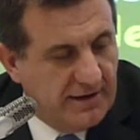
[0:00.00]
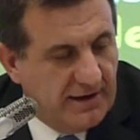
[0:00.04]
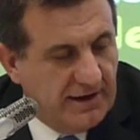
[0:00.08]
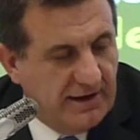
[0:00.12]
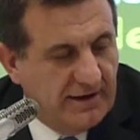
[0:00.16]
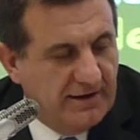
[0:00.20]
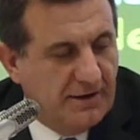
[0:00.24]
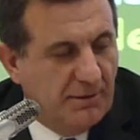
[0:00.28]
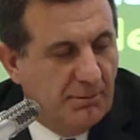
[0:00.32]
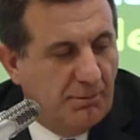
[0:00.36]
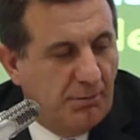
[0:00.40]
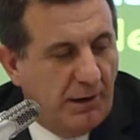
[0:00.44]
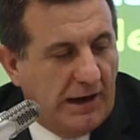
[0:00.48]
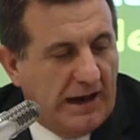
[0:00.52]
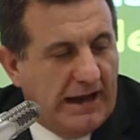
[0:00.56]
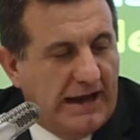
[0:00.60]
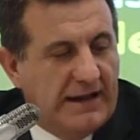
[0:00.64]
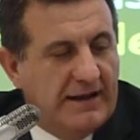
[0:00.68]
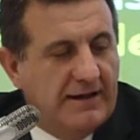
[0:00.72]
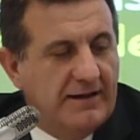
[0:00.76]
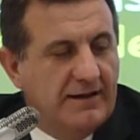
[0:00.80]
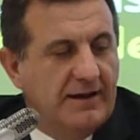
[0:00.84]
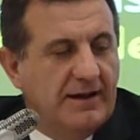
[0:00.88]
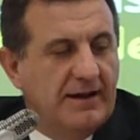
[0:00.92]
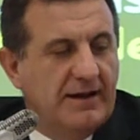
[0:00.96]
In the
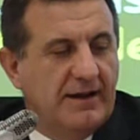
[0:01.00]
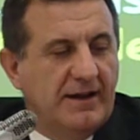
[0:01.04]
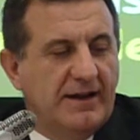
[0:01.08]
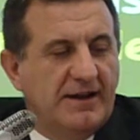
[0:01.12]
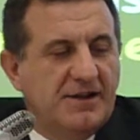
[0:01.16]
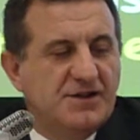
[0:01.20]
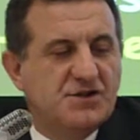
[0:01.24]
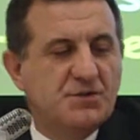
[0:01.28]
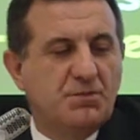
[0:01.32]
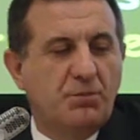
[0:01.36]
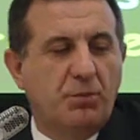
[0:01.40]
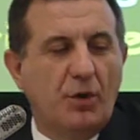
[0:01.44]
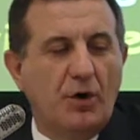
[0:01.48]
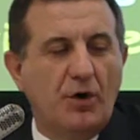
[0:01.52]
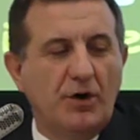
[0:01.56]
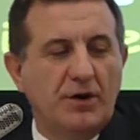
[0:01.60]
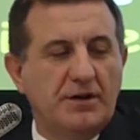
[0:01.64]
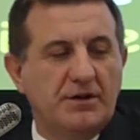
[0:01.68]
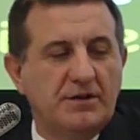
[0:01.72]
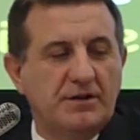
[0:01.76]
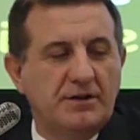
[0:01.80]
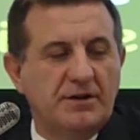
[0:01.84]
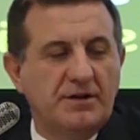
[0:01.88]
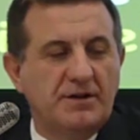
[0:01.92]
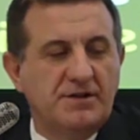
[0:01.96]
plane, each point